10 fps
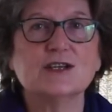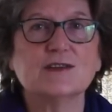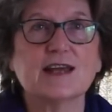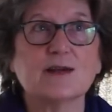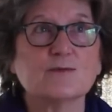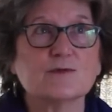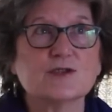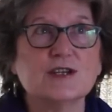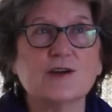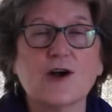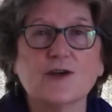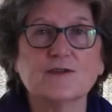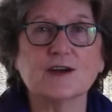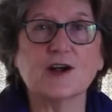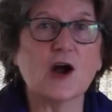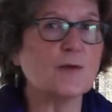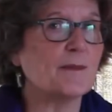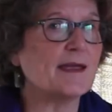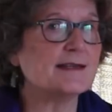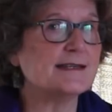that she called the
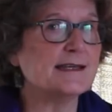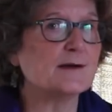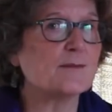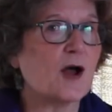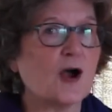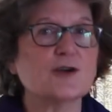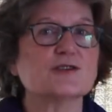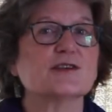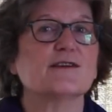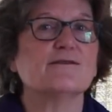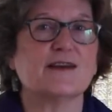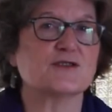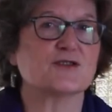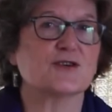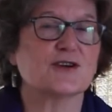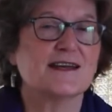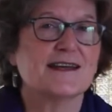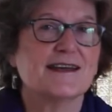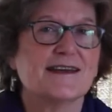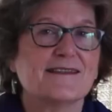Carpe Diem Art Venture.
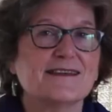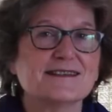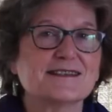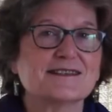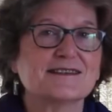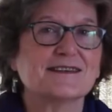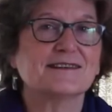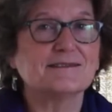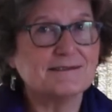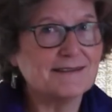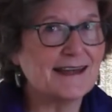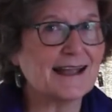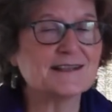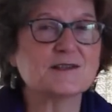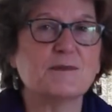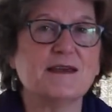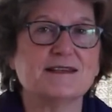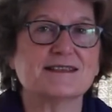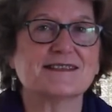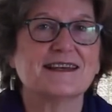This next
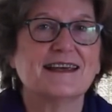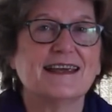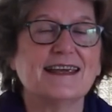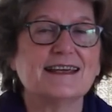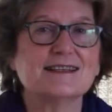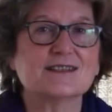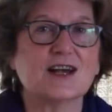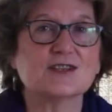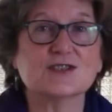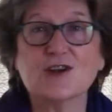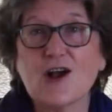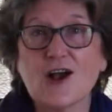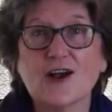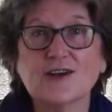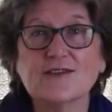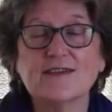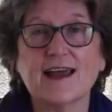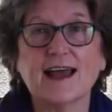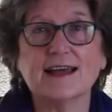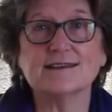piece is a song
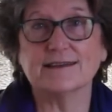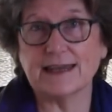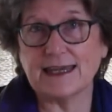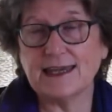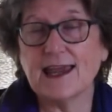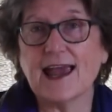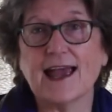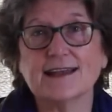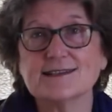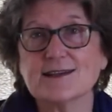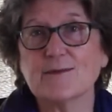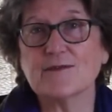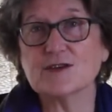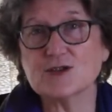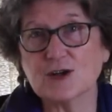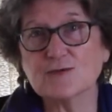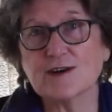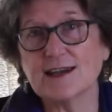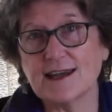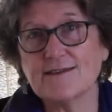that Lea and some of the
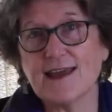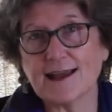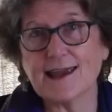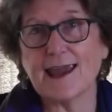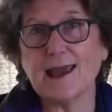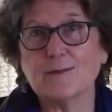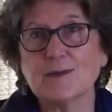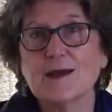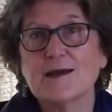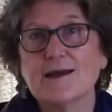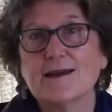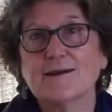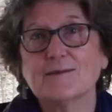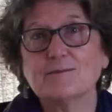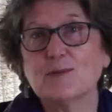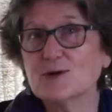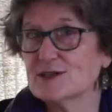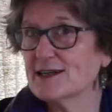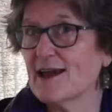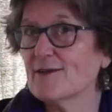children in that camp put
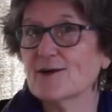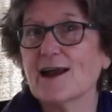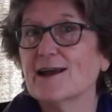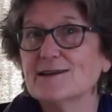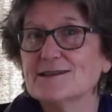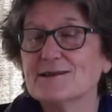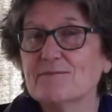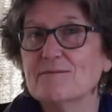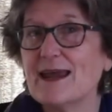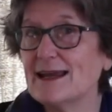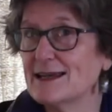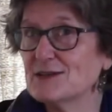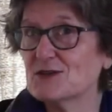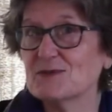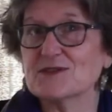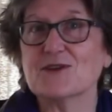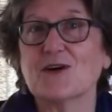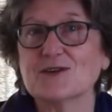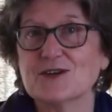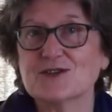together and made into a
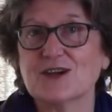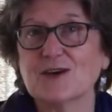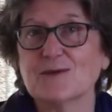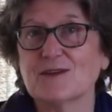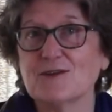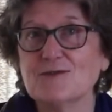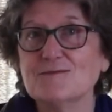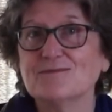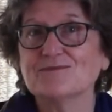song to share with you.